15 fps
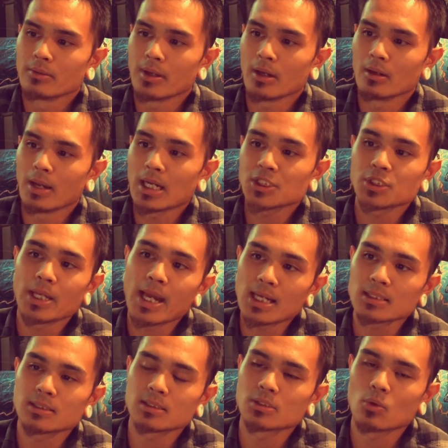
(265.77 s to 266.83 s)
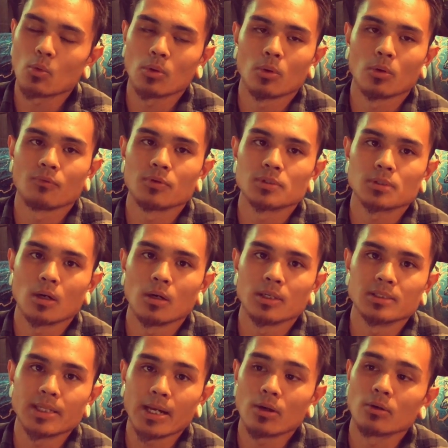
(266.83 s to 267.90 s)
that actually has these coilovers on
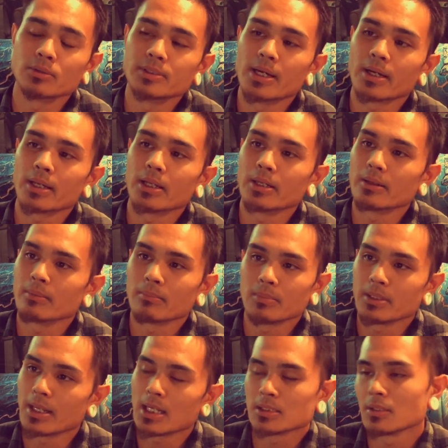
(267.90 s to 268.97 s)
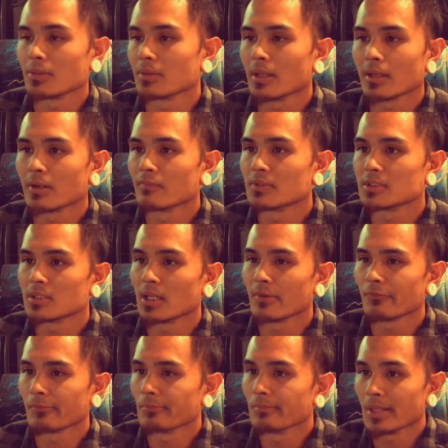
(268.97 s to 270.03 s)
his aero deck, and he has nothing negative to say
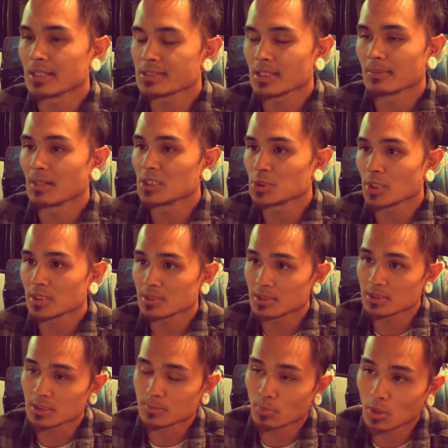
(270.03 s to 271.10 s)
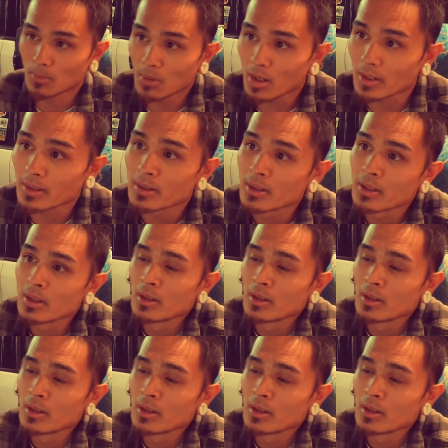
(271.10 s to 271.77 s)
from last time I checked since he's put them on.